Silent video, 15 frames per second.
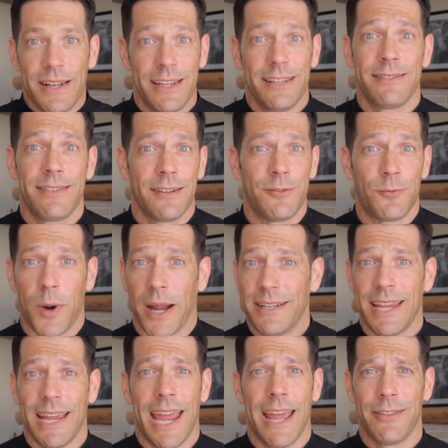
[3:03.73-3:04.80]
is the right
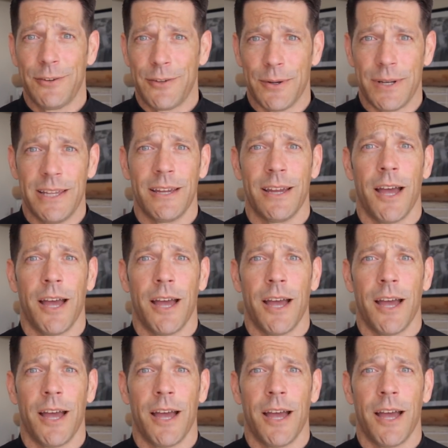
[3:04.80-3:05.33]
and the duty